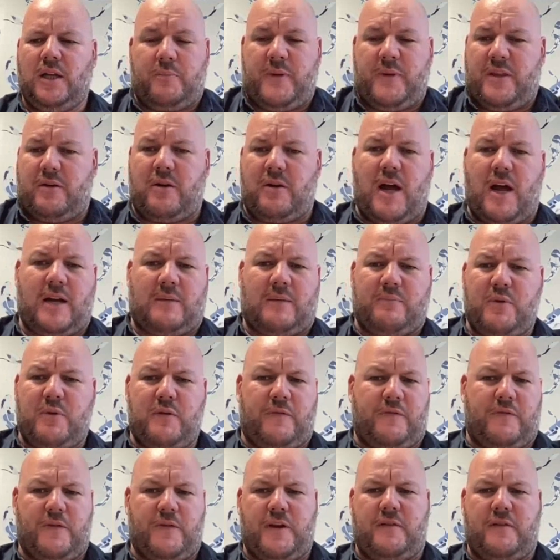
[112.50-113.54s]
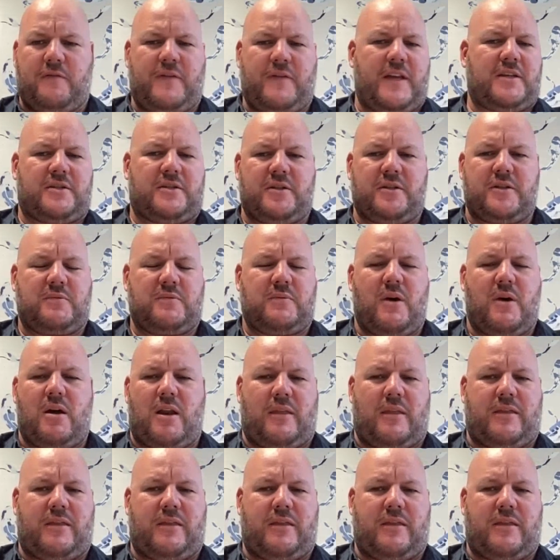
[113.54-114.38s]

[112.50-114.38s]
Could be the right move for an investor as well.